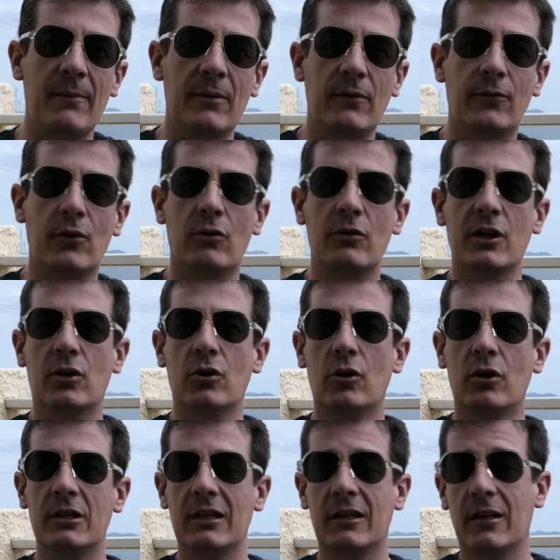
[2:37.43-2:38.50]
if you're
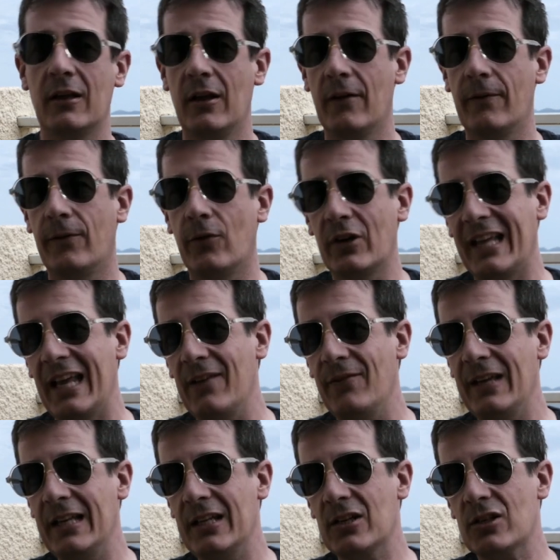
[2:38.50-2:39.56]
recording 4K
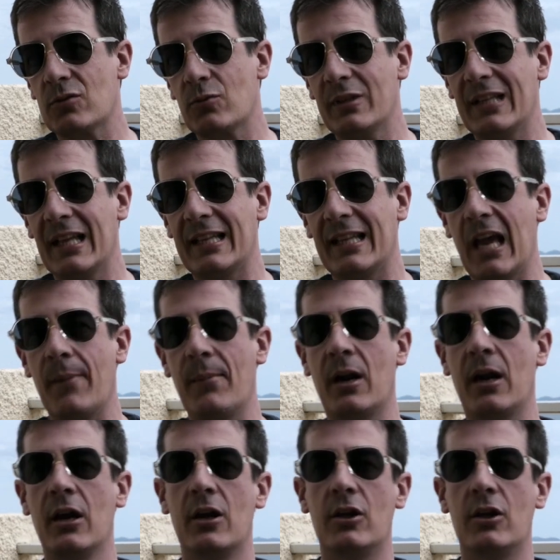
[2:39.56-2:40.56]
videos with that camera,